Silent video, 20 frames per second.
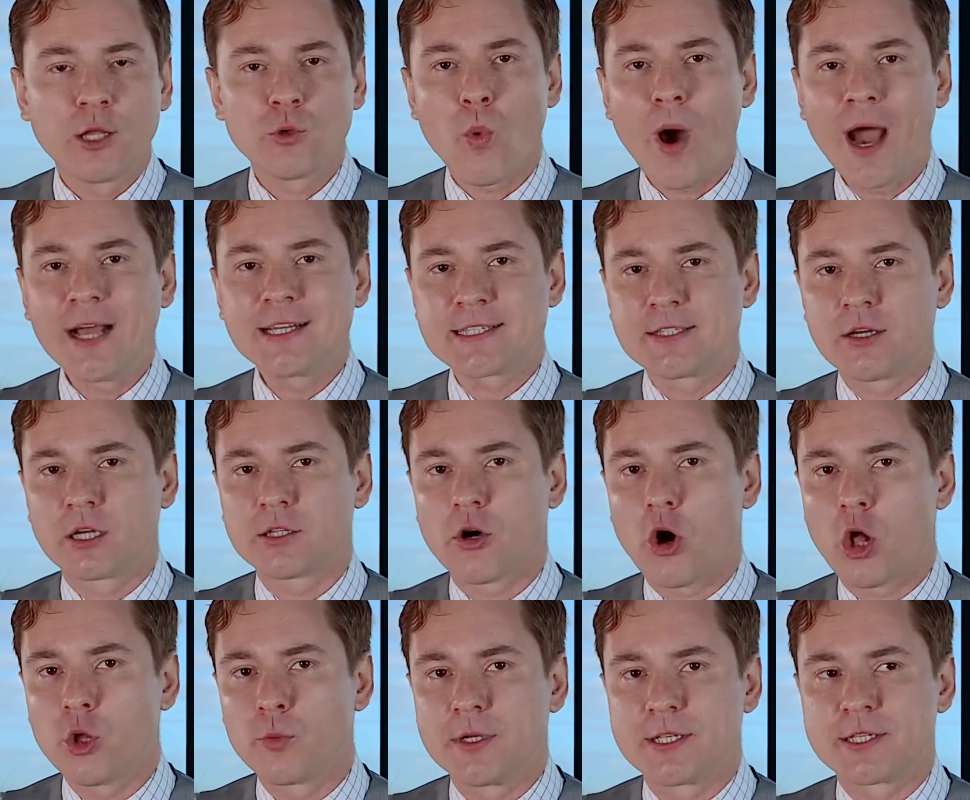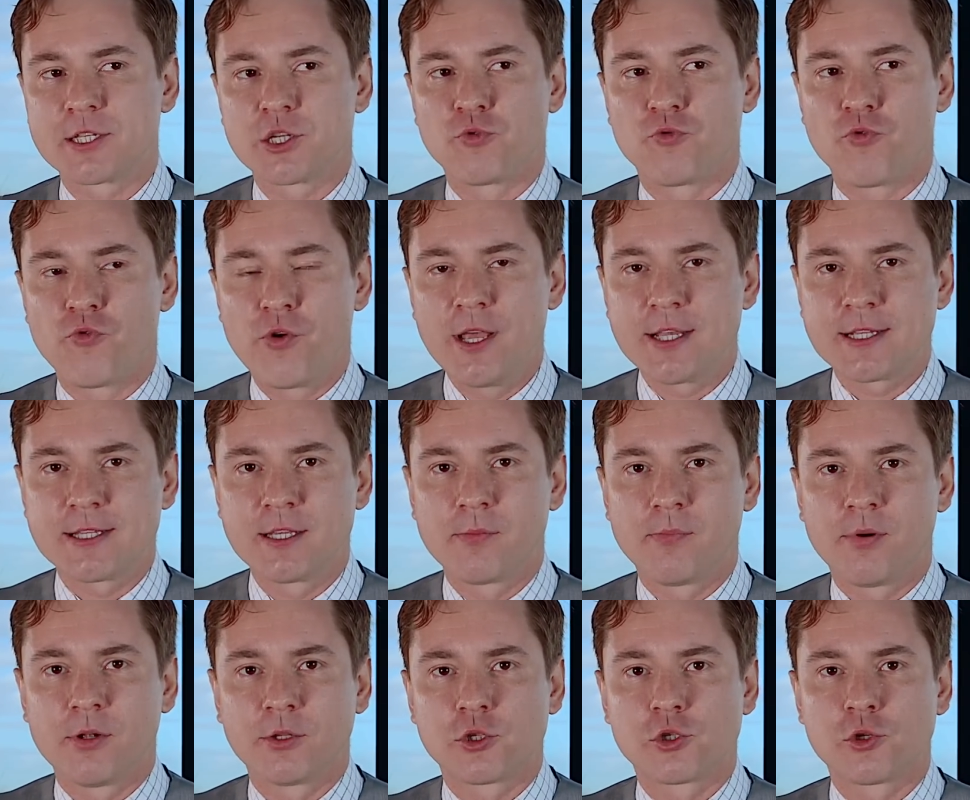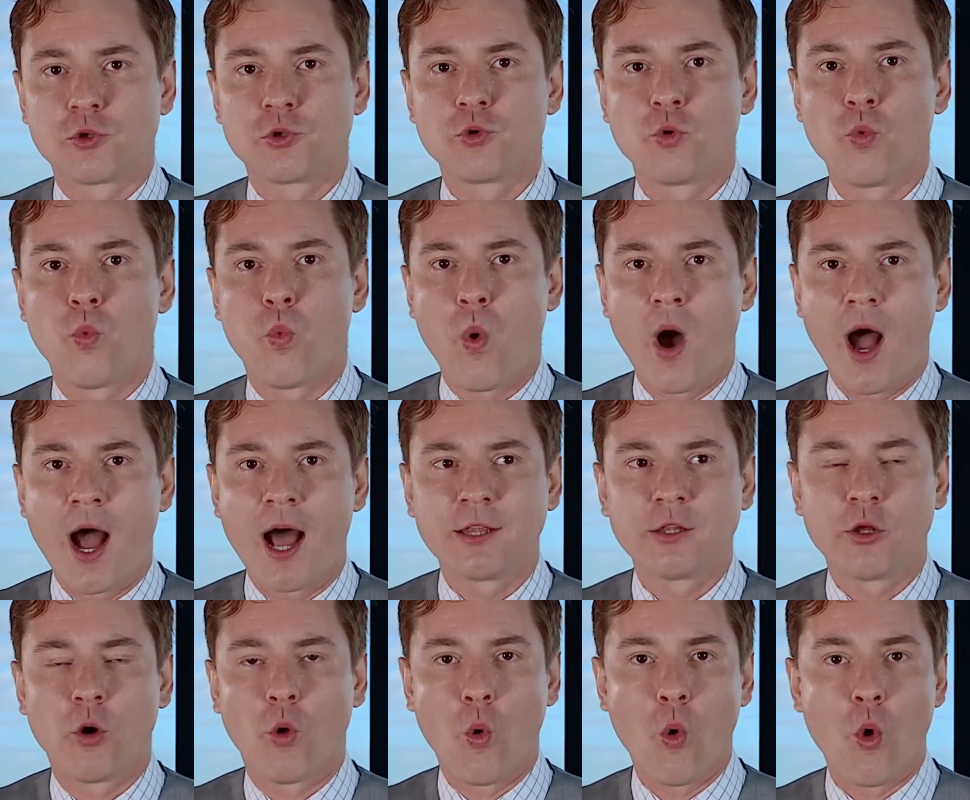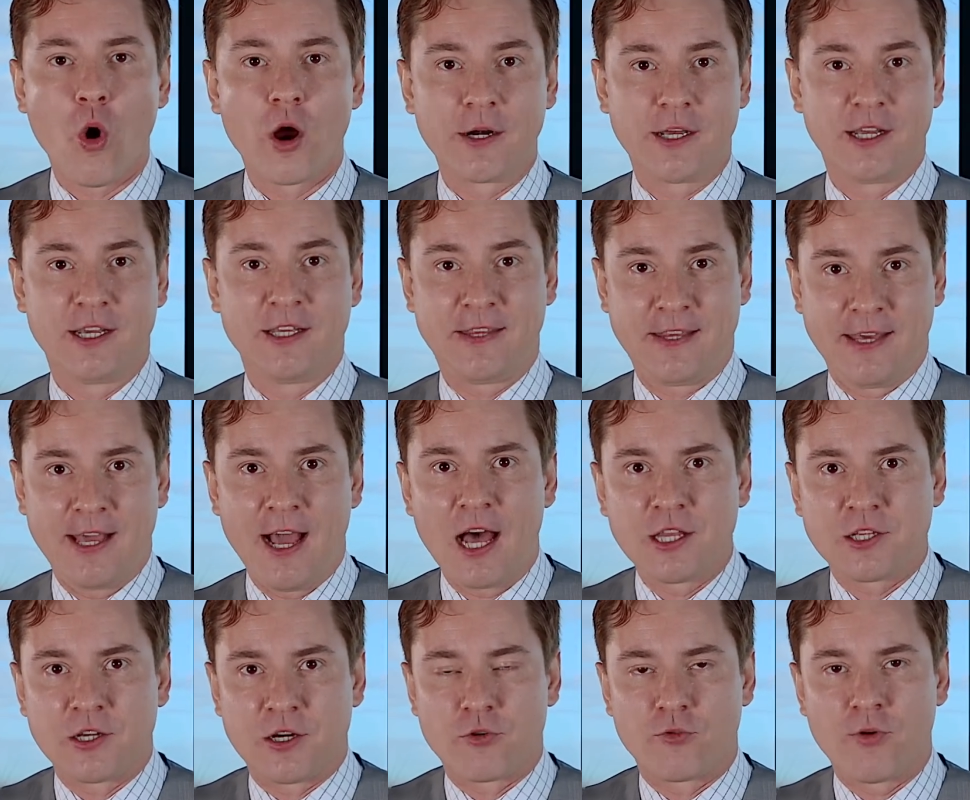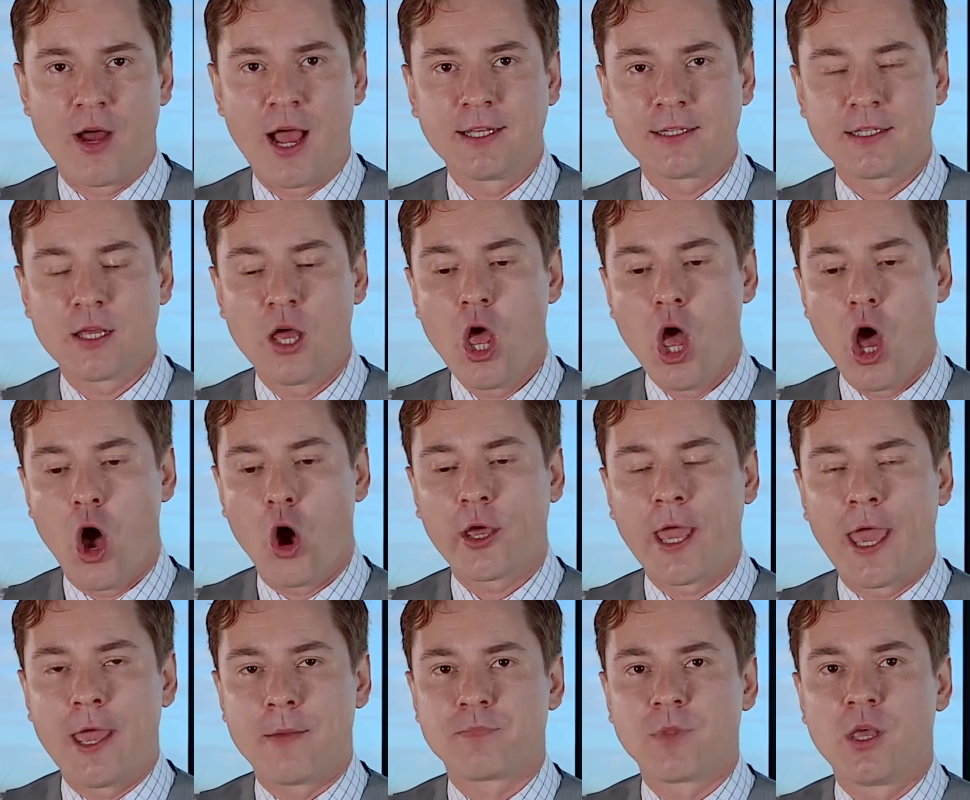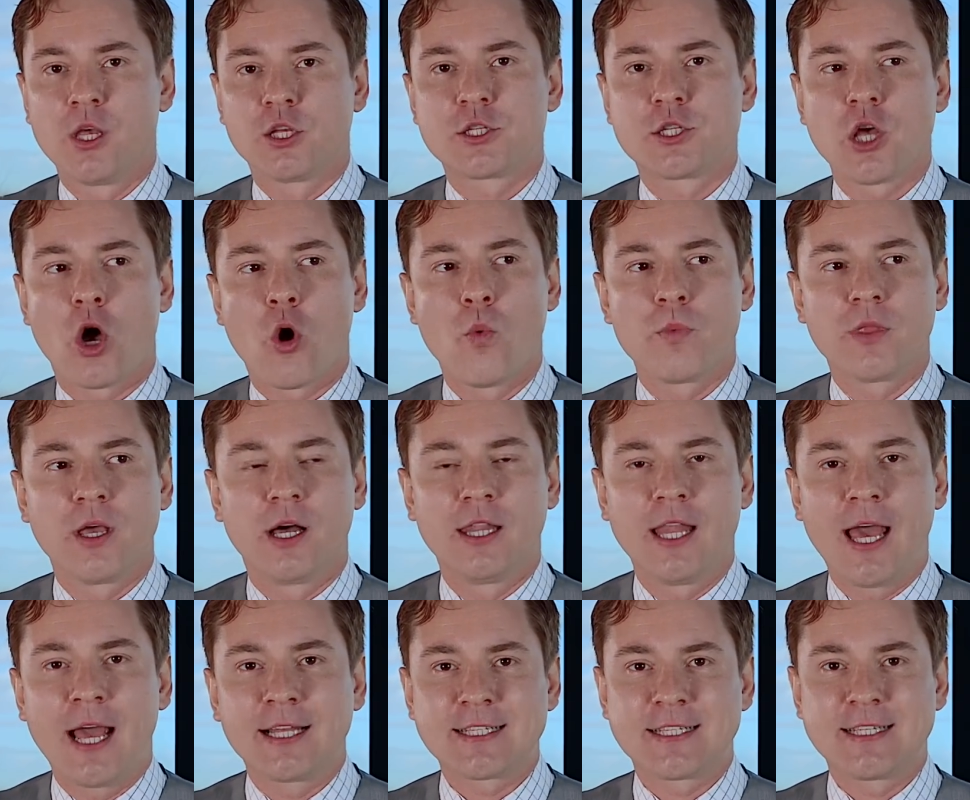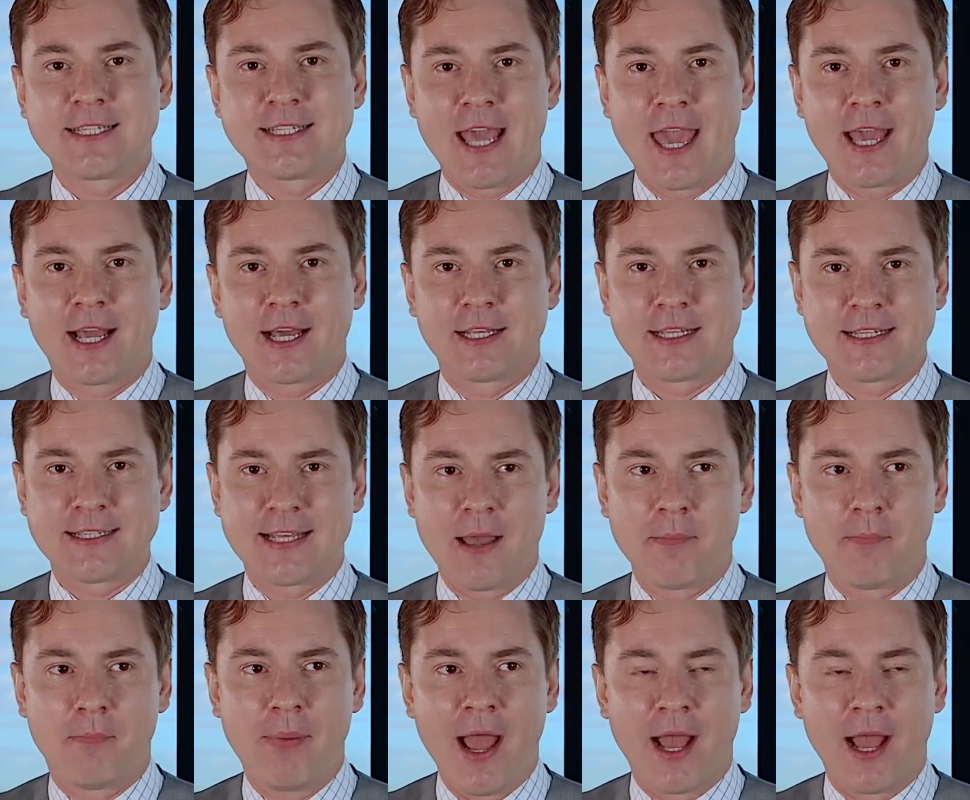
and why it's not always reasonable to do one or the other, right? Okay, so let's take a step